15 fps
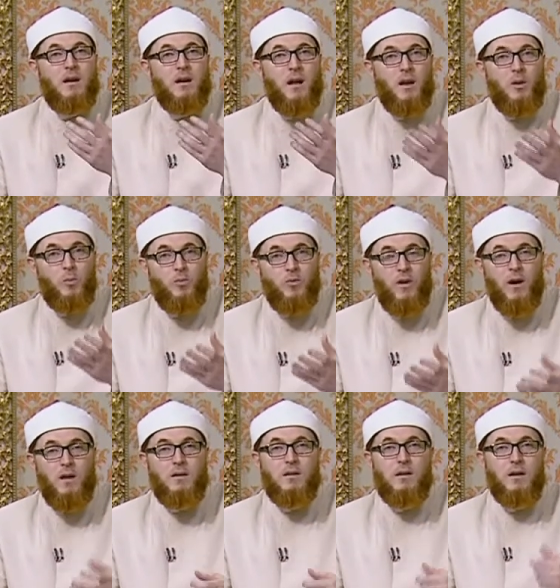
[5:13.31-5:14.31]
a late
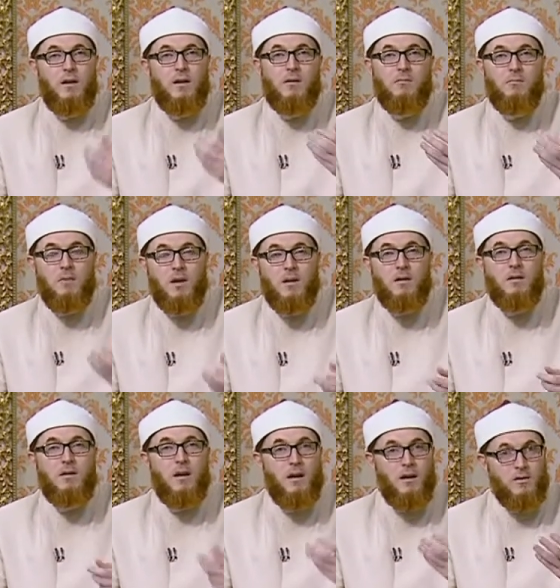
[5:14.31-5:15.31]
father, a late mother,